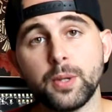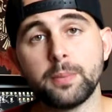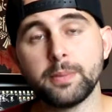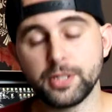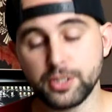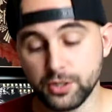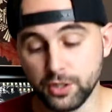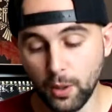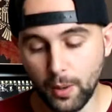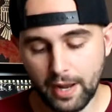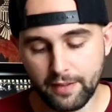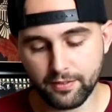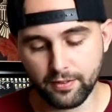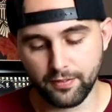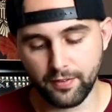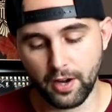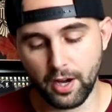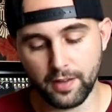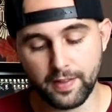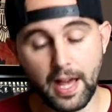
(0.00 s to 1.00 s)
I mean, you don't have to
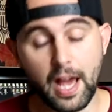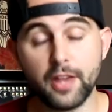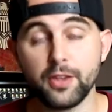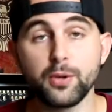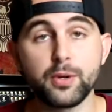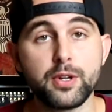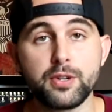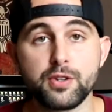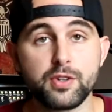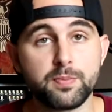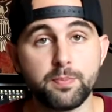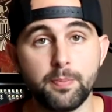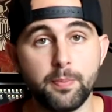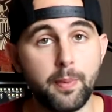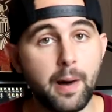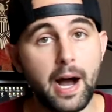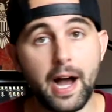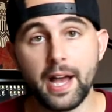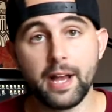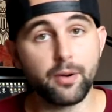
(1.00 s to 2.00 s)
follow that. You can just
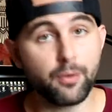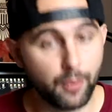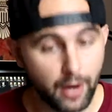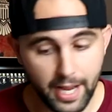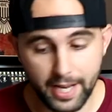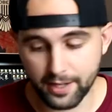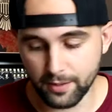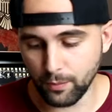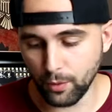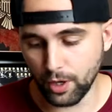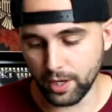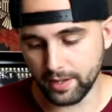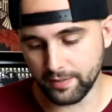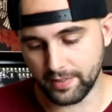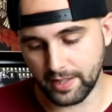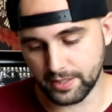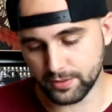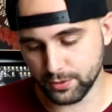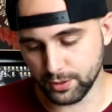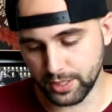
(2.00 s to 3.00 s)
buy a random one if
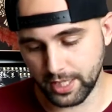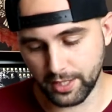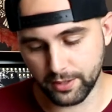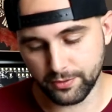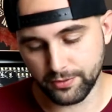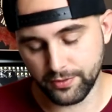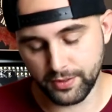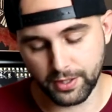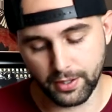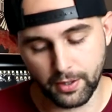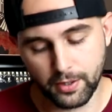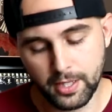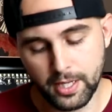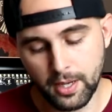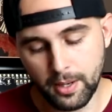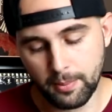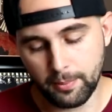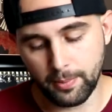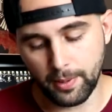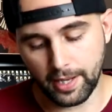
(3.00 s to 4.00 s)
that's really how you feel,
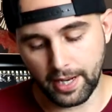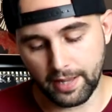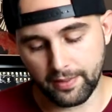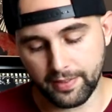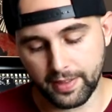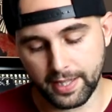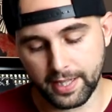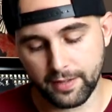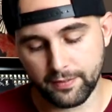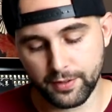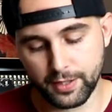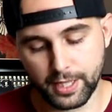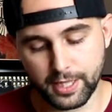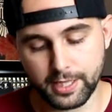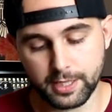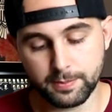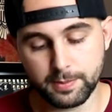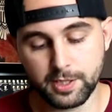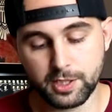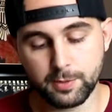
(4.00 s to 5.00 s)
but I think if you're
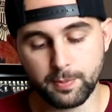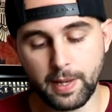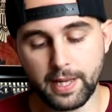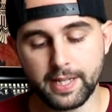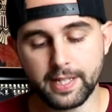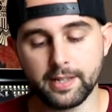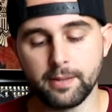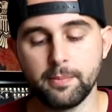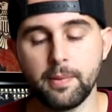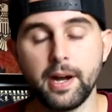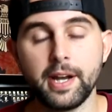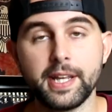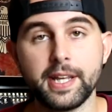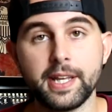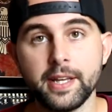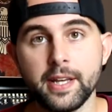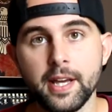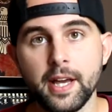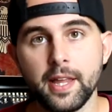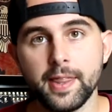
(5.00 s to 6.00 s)
going to be spending the
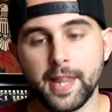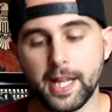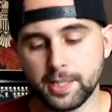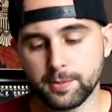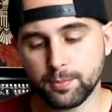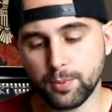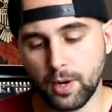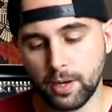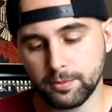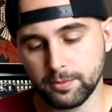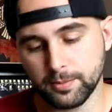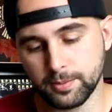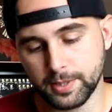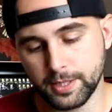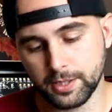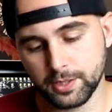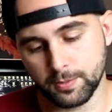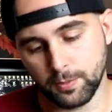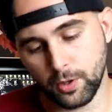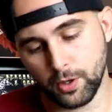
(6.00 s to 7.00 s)
money, that's probably
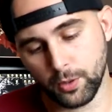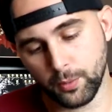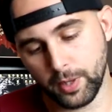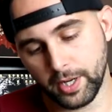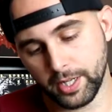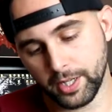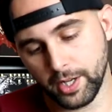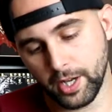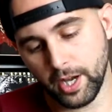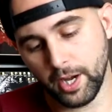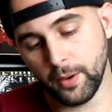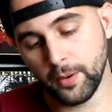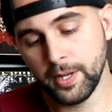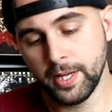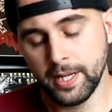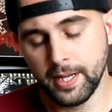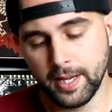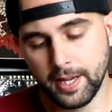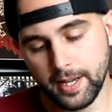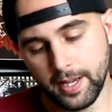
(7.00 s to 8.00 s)
a smarter way to go.
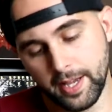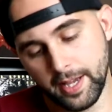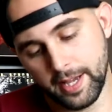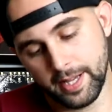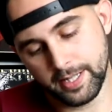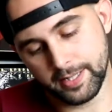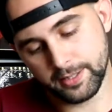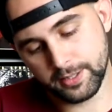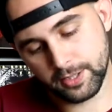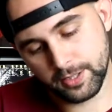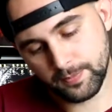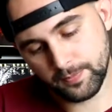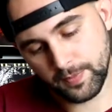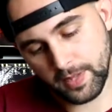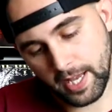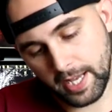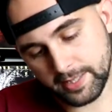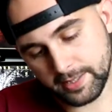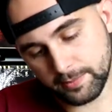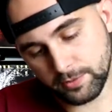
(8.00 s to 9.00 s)
And
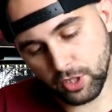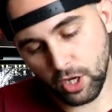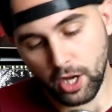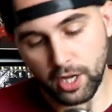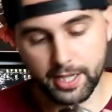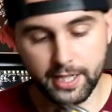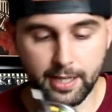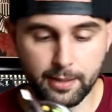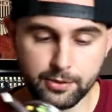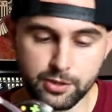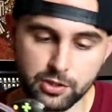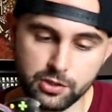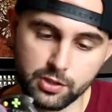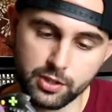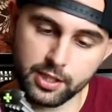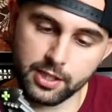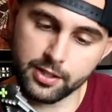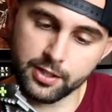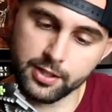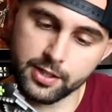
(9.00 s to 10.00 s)
as I'm talking, I'm just
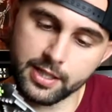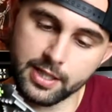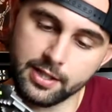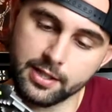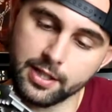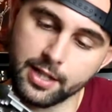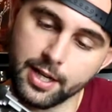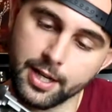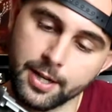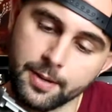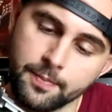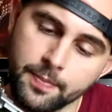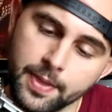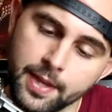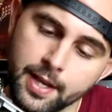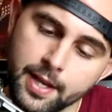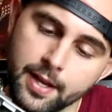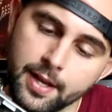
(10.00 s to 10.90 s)
looking underneath here.